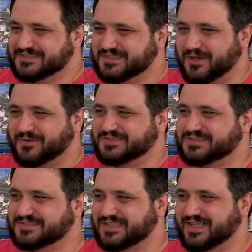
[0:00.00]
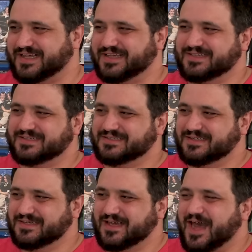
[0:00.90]
So it's just like,
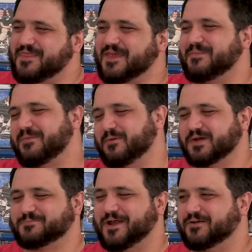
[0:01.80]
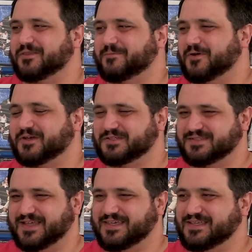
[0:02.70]
I think maybe it works better in the book
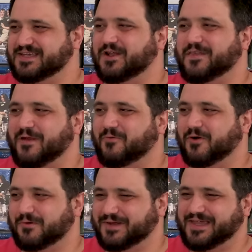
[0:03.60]
because, like, he did all that war.